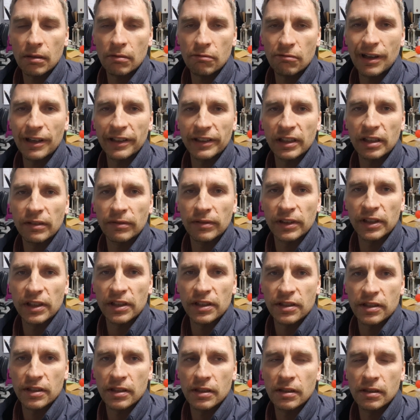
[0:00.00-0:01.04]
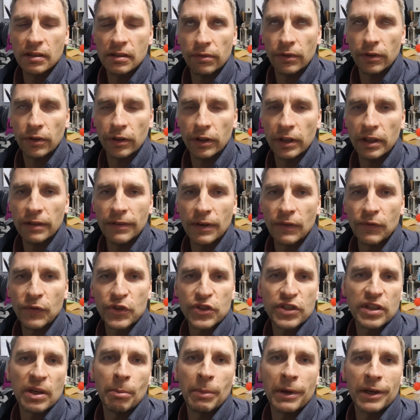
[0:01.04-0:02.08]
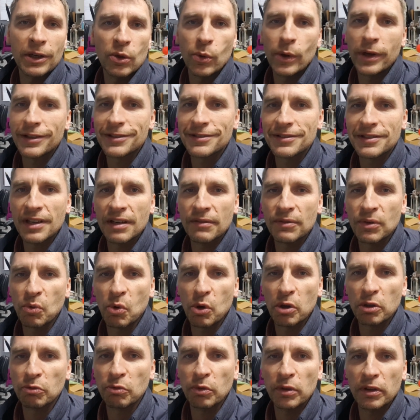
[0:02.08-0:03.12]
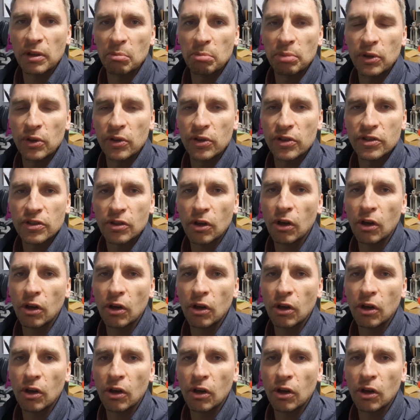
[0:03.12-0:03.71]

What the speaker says: relatively easy, for even for somebody who has never worked with computers.